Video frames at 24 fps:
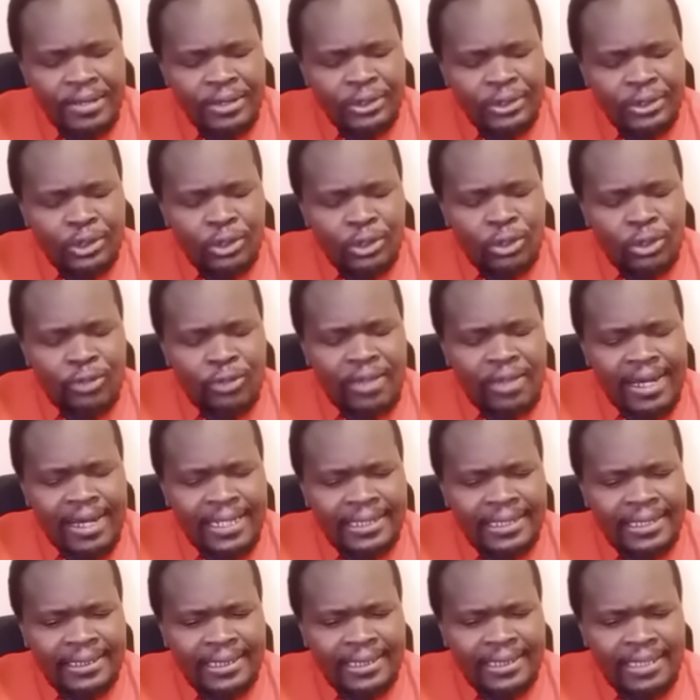So there
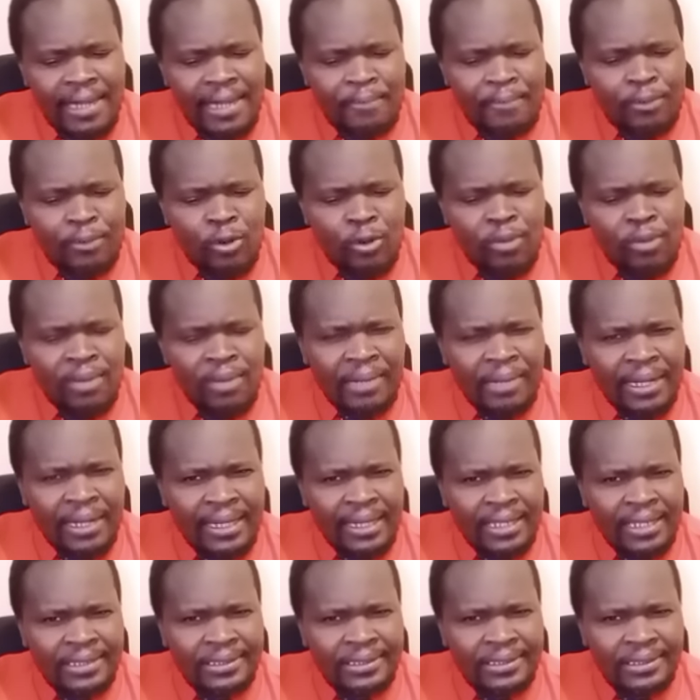is still a problem
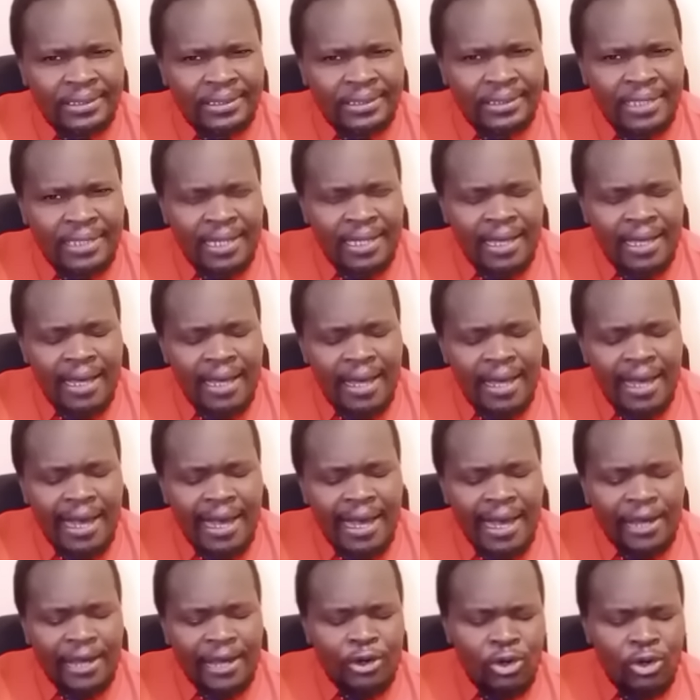ahead.
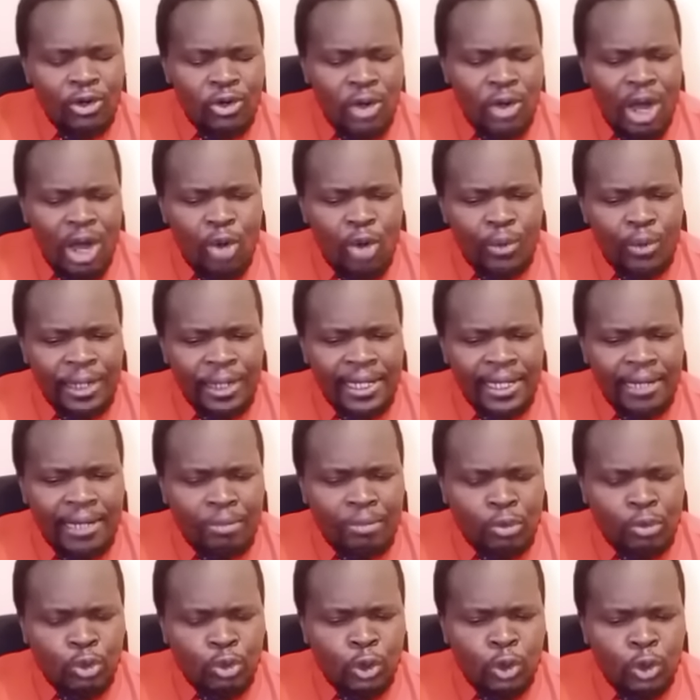I don't know how William
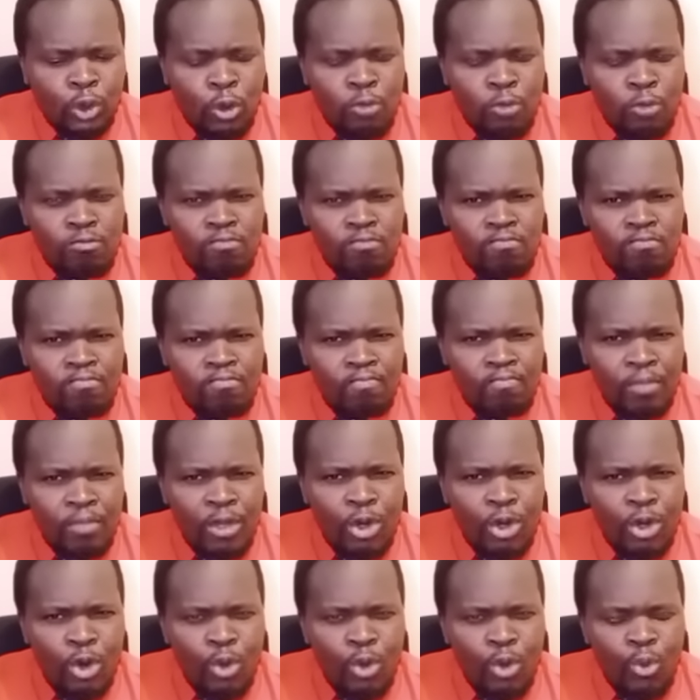Ruto
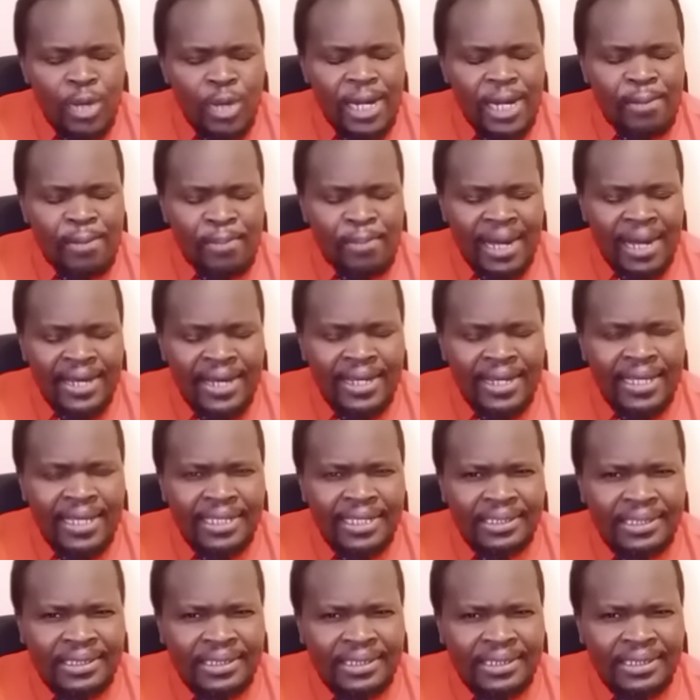will
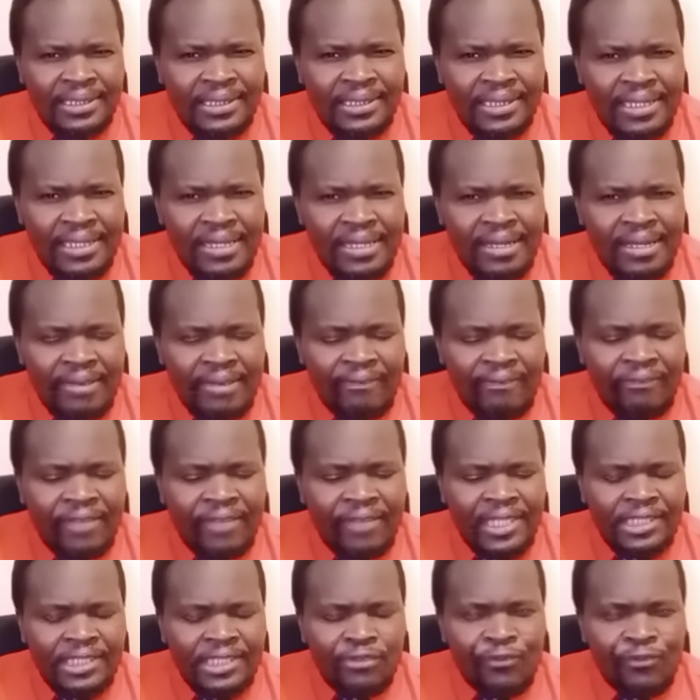manage
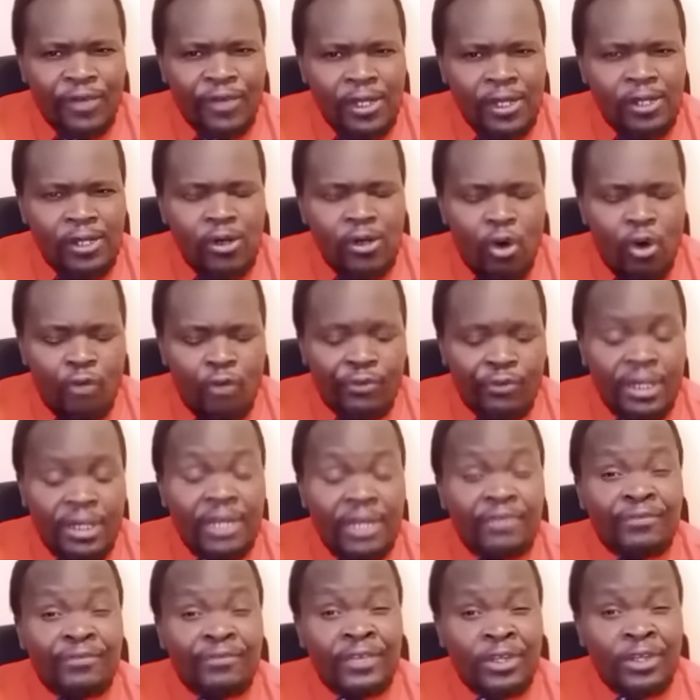this feeling of
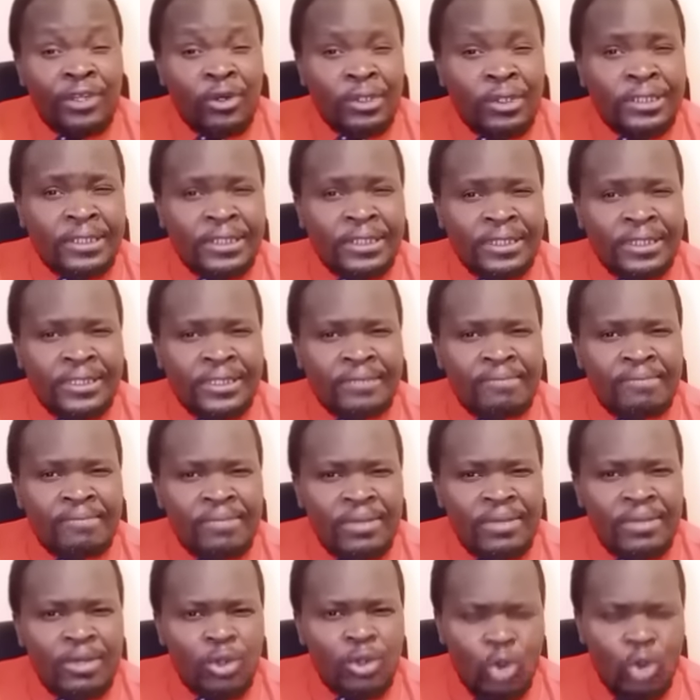inferiority
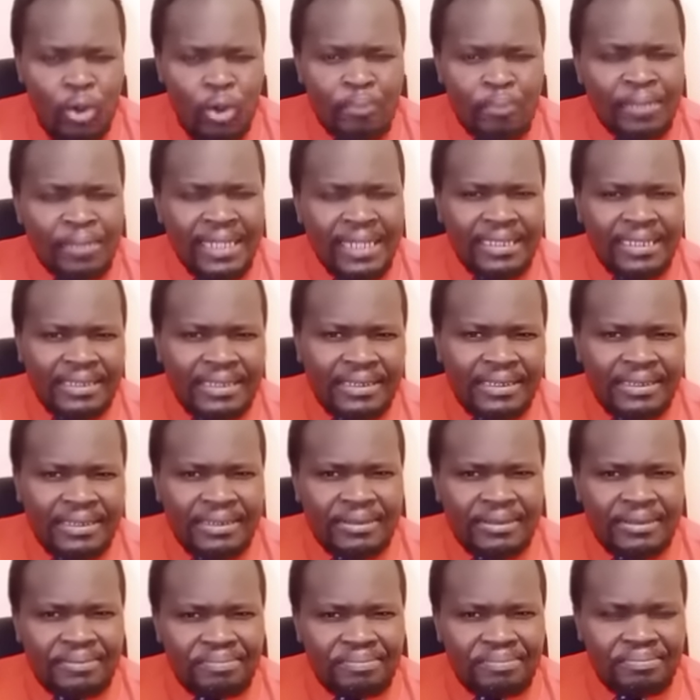
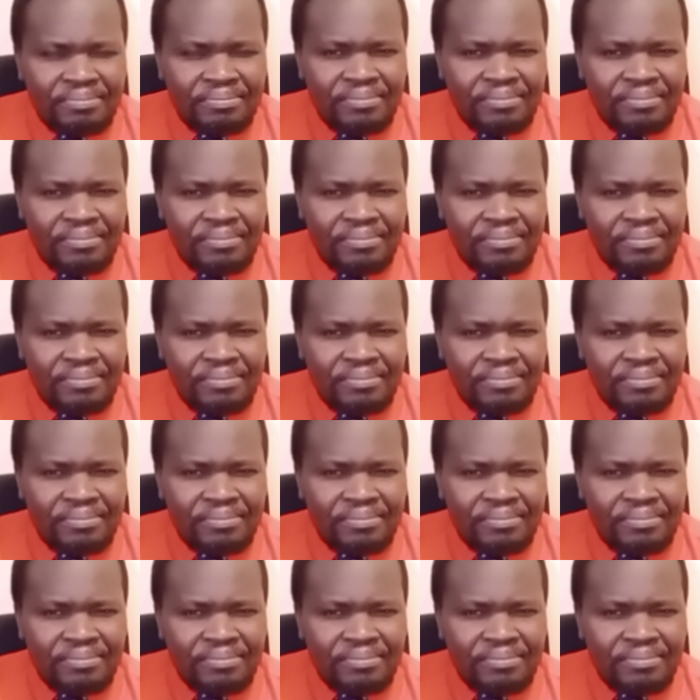complex.